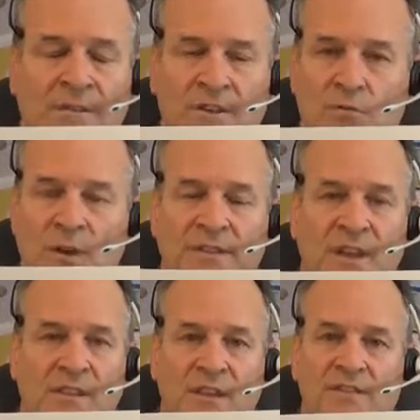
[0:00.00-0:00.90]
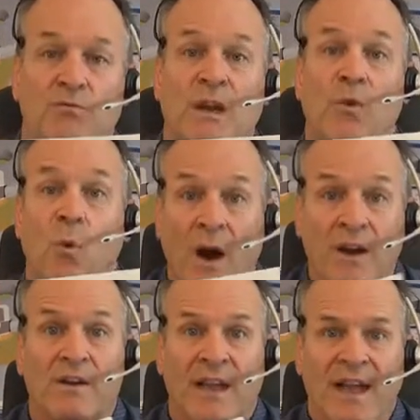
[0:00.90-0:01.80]
there's one thing that's
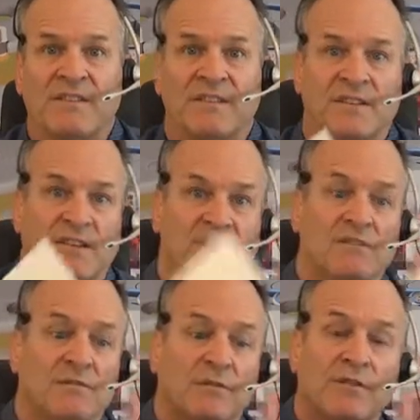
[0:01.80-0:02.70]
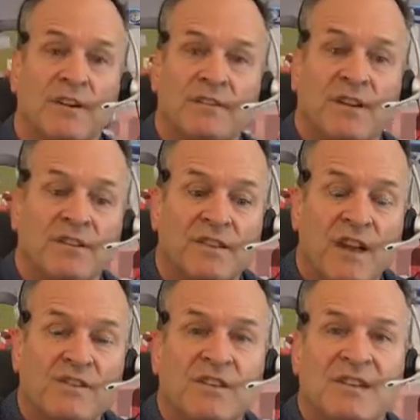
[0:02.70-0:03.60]
required as a successful freight sales
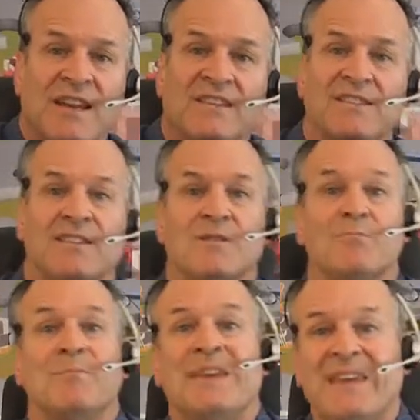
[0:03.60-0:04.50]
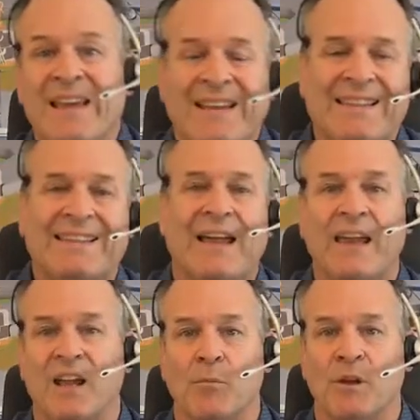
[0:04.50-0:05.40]
agent, it's to be
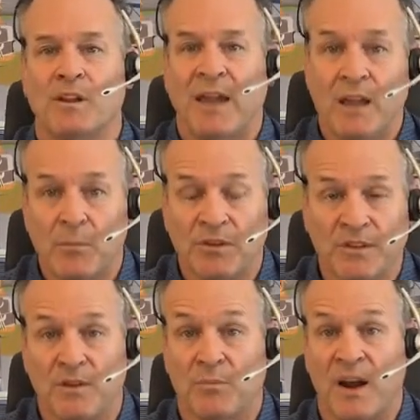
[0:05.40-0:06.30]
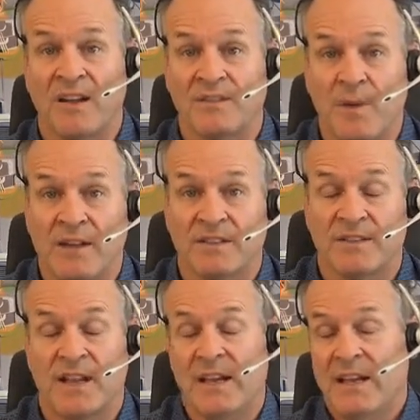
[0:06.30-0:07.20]
likable. Likable to your prospects,